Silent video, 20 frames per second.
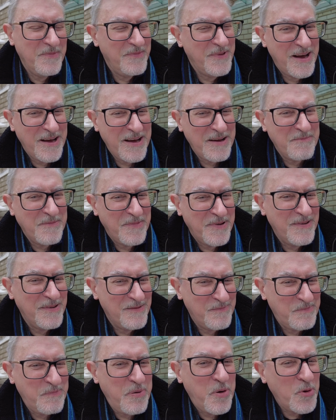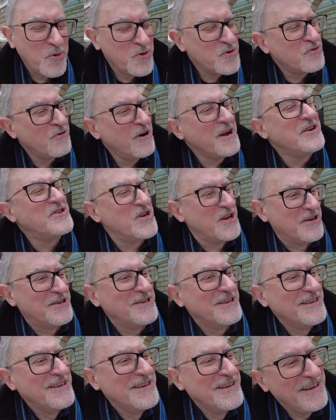
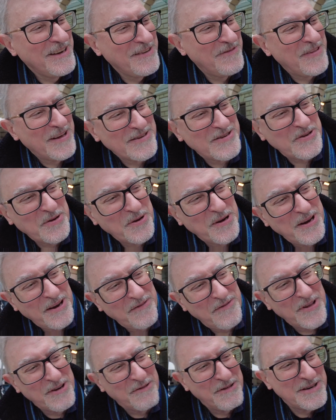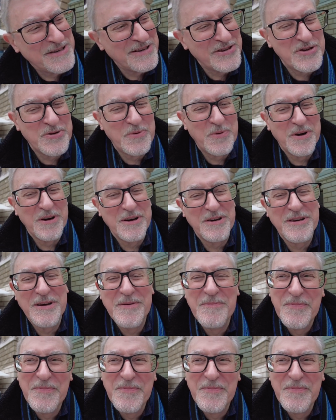portraitured, if there is such a word.